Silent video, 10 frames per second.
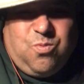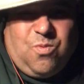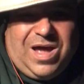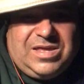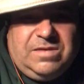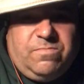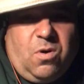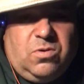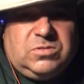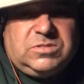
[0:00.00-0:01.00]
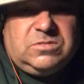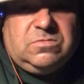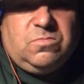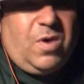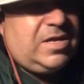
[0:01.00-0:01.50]
Why keep Bowles?
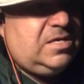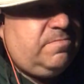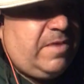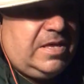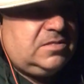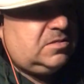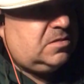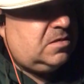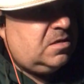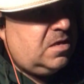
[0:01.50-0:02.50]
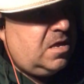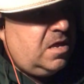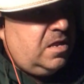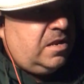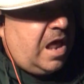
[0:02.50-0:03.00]
Why keep Bates?
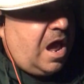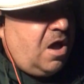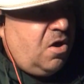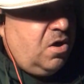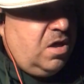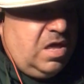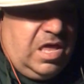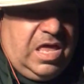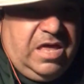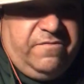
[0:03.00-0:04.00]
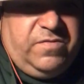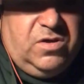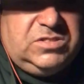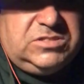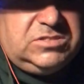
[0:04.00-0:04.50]
Now, if
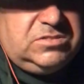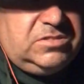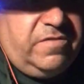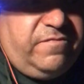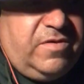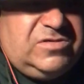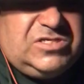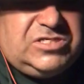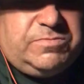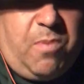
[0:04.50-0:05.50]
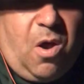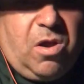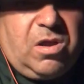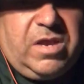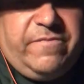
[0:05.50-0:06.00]
there's a
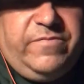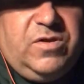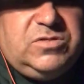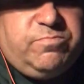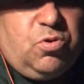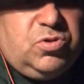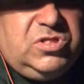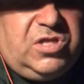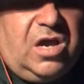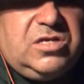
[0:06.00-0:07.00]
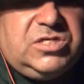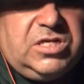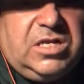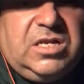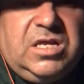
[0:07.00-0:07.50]
spark, if there's
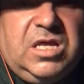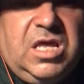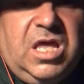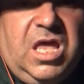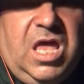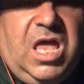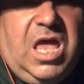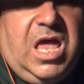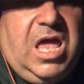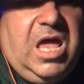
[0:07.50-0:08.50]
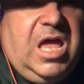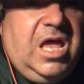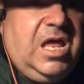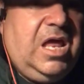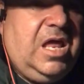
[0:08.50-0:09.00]
production,
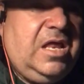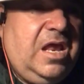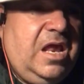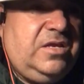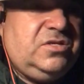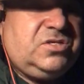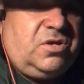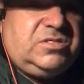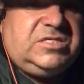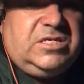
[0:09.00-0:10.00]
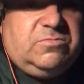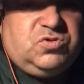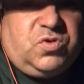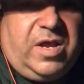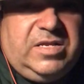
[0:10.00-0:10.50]
and you start seeing them
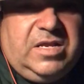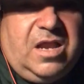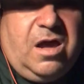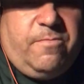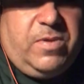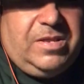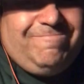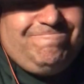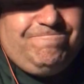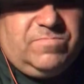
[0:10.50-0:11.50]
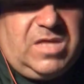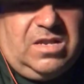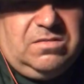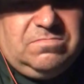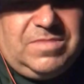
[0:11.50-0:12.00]
trending up, and
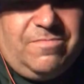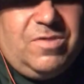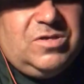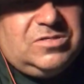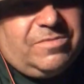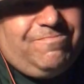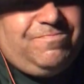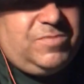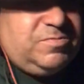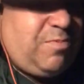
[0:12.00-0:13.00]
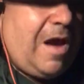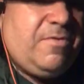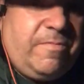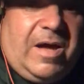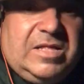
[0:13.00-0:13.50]
then there's
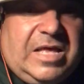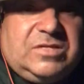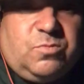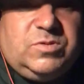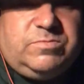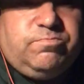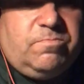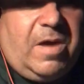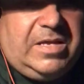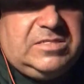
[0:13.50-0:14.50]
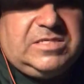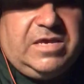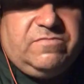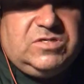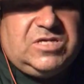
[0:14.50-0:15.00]
probably that's what might
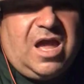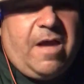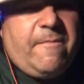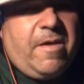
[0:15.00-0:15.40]
save his job.